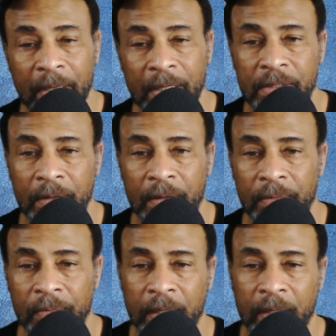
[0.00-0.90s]
mention
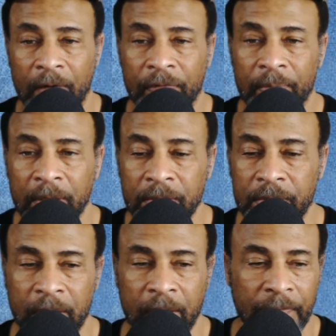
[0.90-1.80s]
on the rate
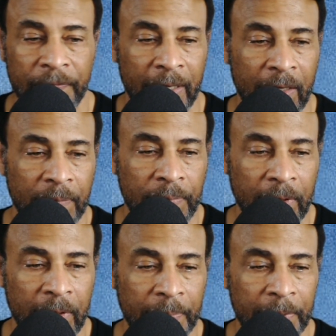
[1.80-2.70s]
confirmation sheet, in fact, I'll
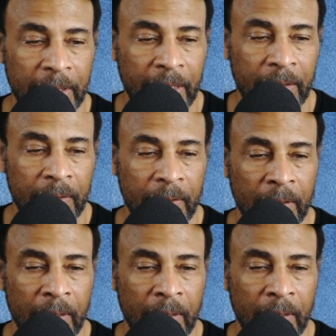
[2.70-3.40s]
pull it up again.